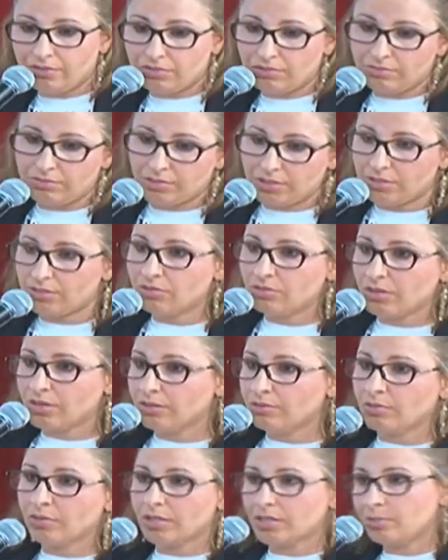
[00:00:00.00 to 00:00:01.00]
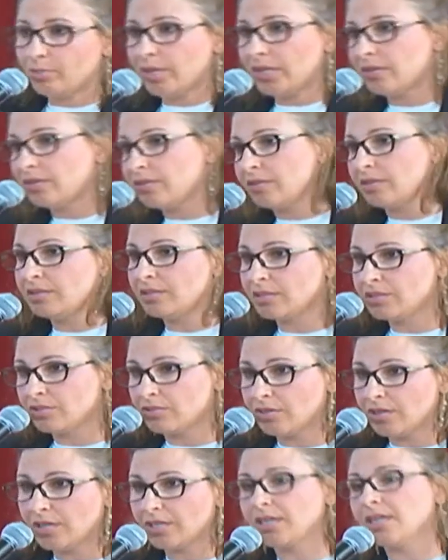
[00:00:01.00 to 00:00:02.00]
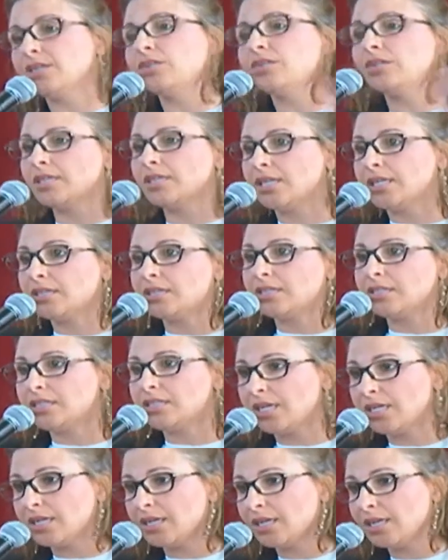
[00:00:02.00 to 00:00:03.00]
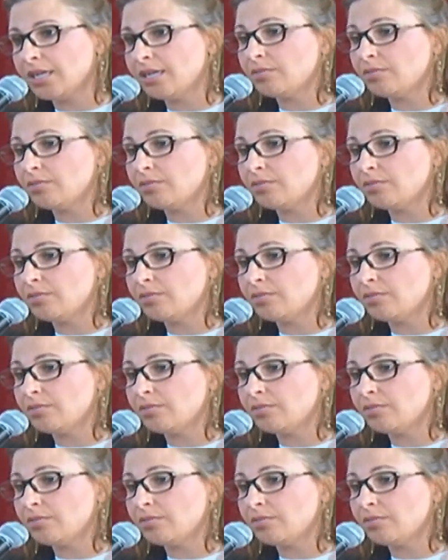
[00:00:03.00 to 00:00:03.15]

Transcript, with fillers: this drug worked better than this drug, and you collect the data,